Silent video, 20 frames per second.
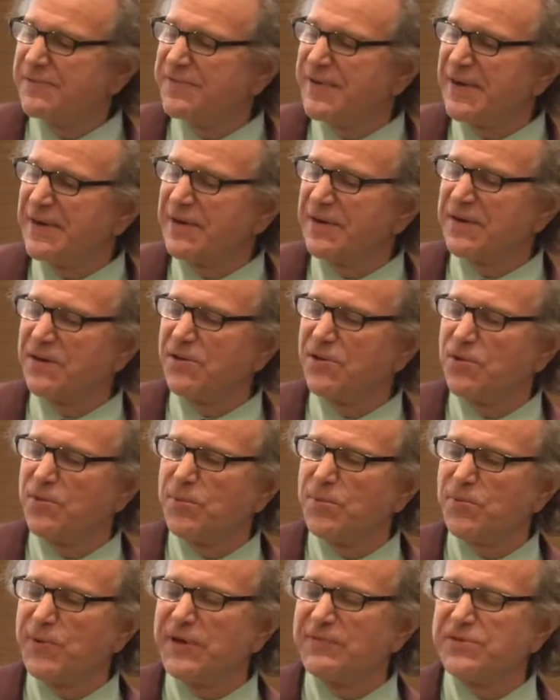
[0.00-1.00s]
on
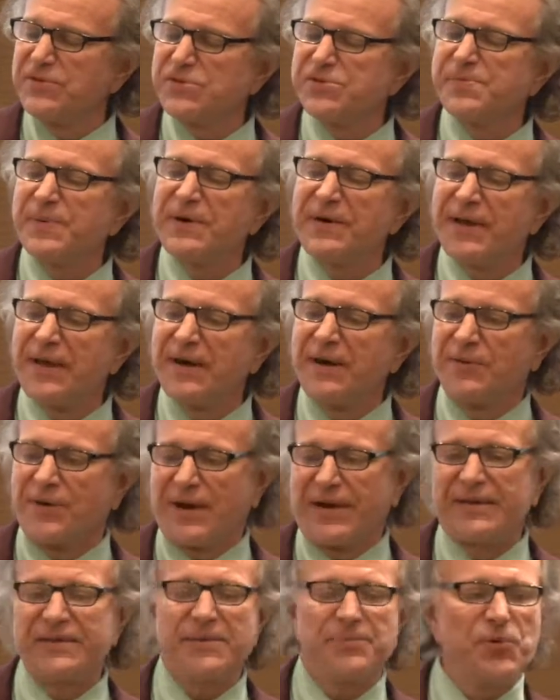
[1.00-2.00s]
global revenues. But at any
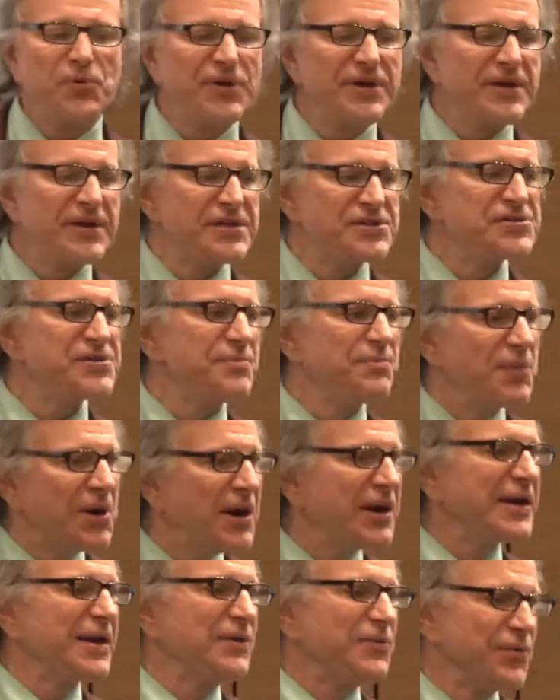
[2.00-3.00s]
rate, the point is the
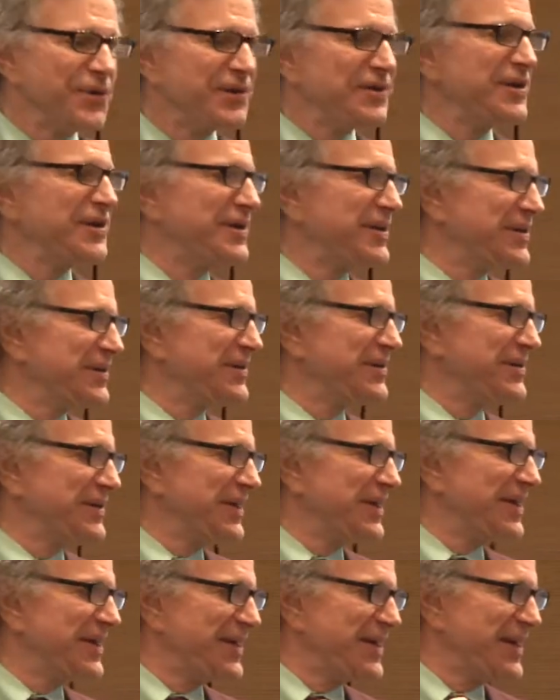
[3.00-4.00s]
market really
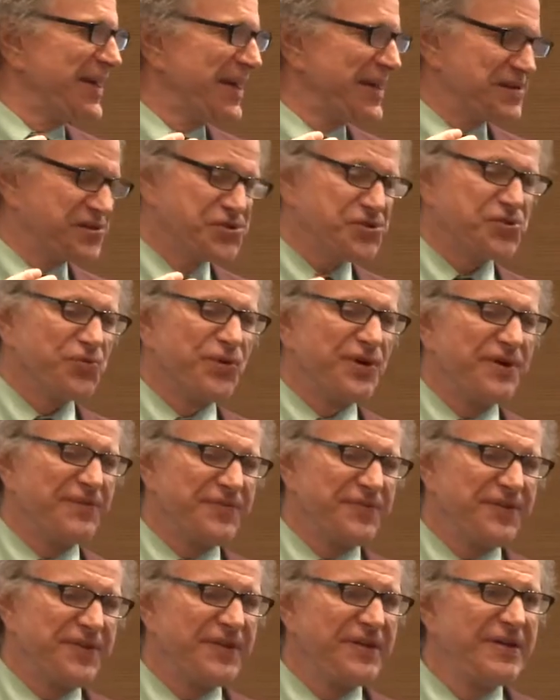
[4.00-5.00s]
has
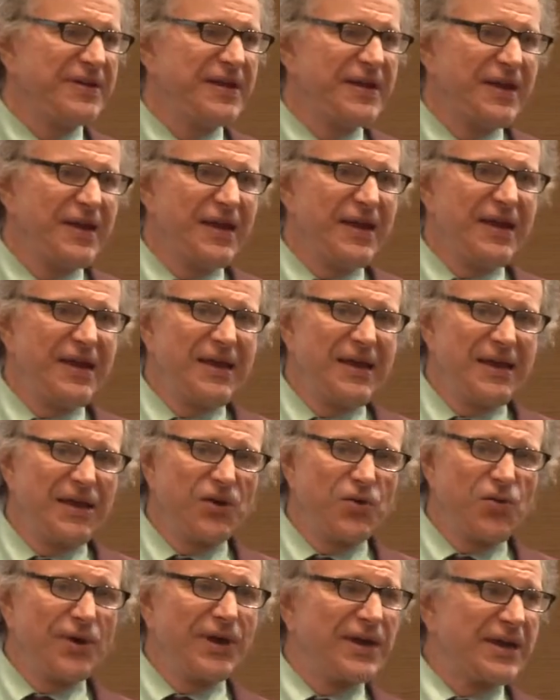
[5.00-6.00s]
swift,
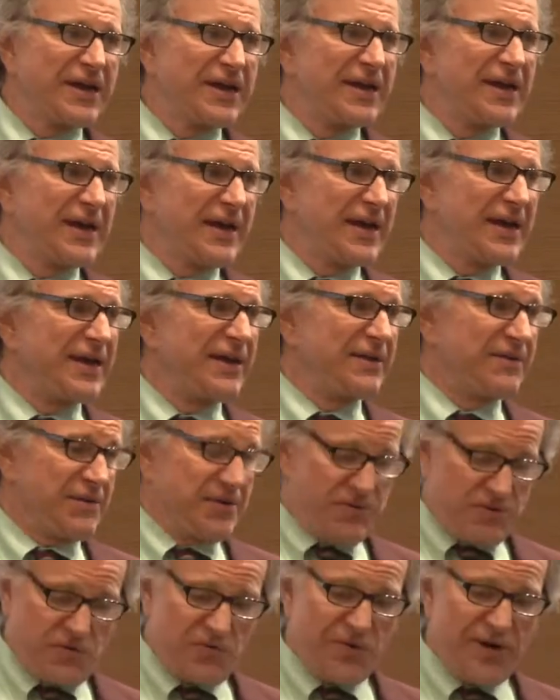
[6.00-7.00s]
quick, and
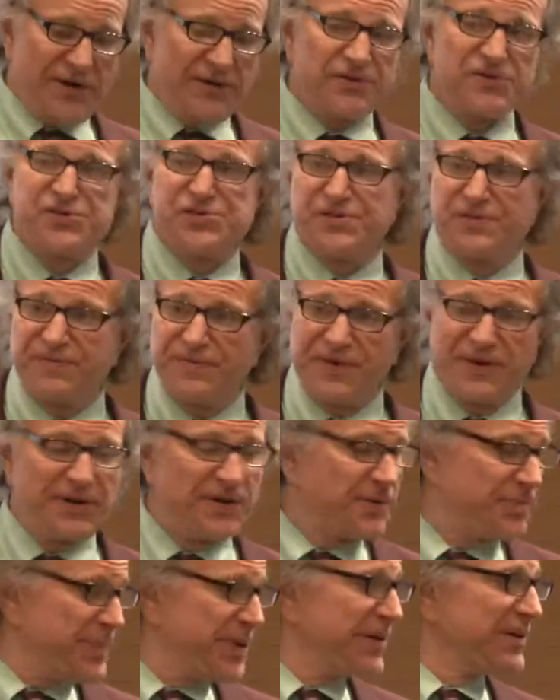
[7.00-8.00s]
rather
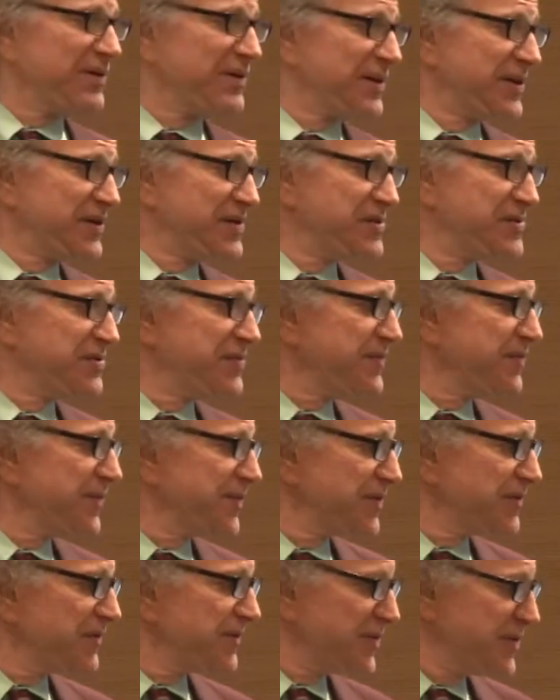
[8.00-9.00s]
severe penalties
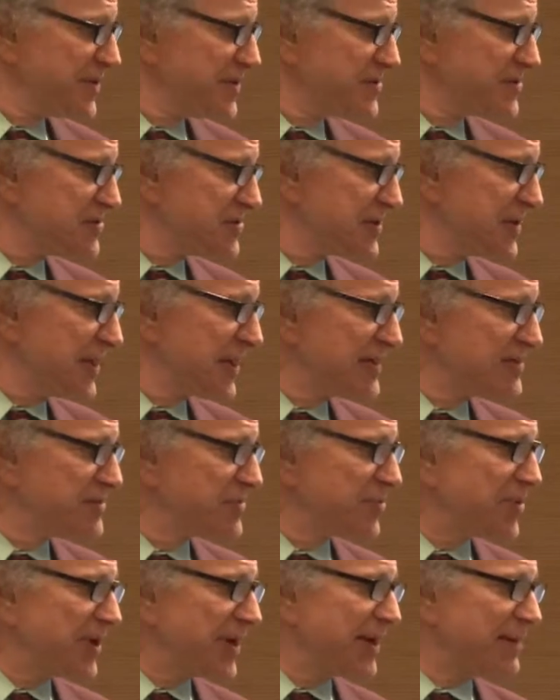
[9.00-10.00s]
for these kinds
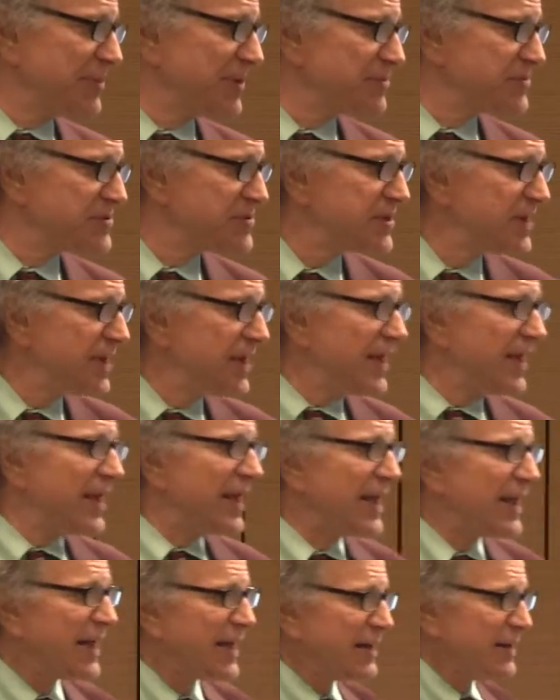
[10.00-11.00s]
of problems.
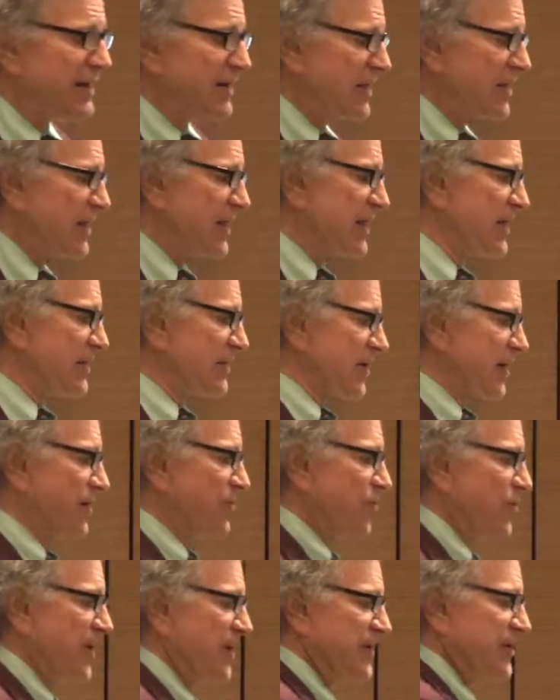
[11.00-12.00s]
And
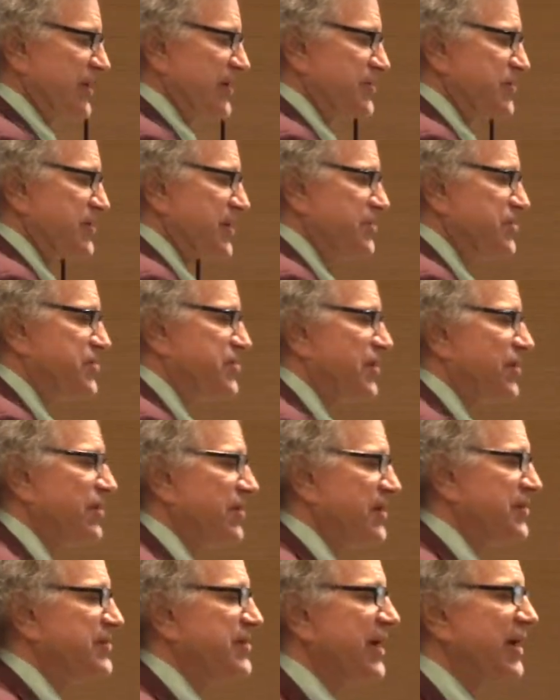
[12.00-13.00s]
it doesn't
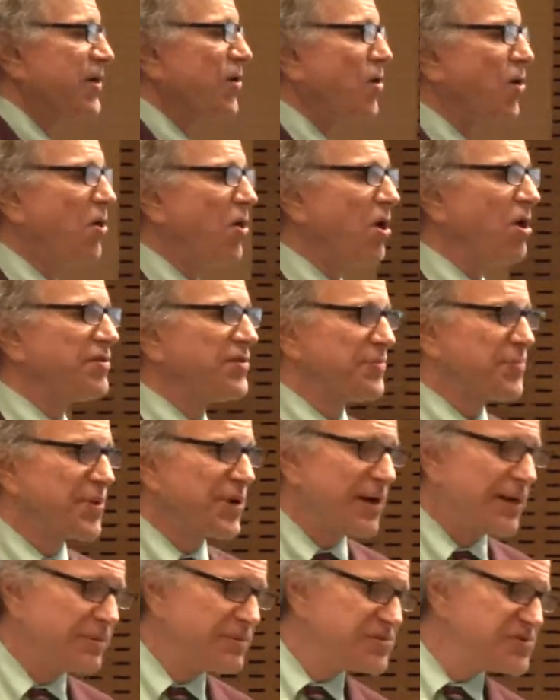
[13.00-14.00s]
necessarily take all the
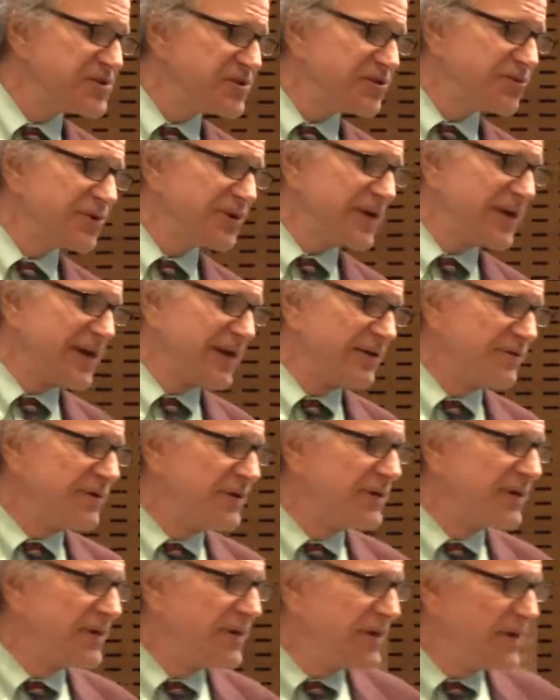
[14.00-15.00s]
problems into account,
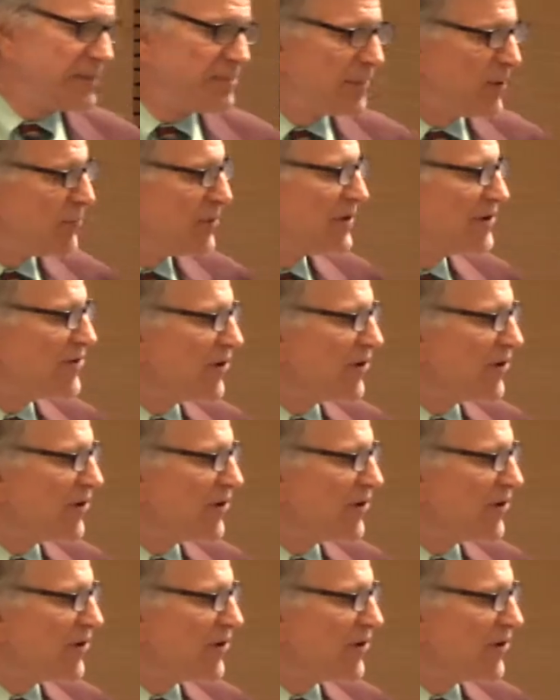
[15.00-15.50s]
but we